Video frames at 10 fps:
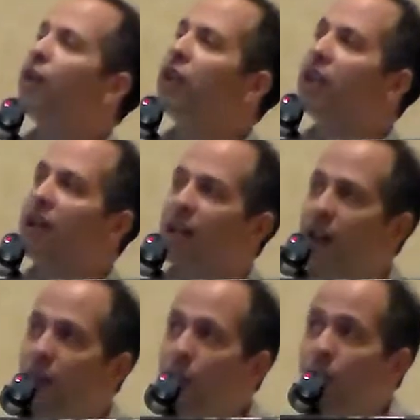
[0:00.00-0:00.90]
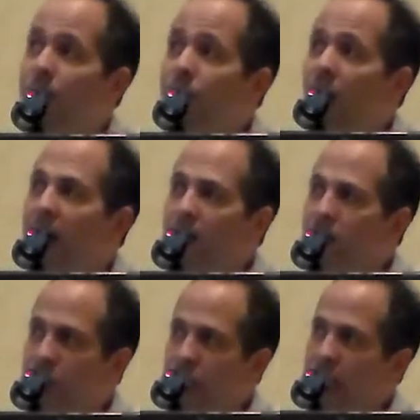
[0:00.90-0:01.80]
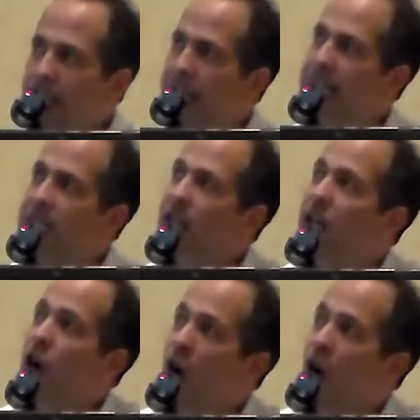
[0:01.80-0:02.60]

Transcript: The final C is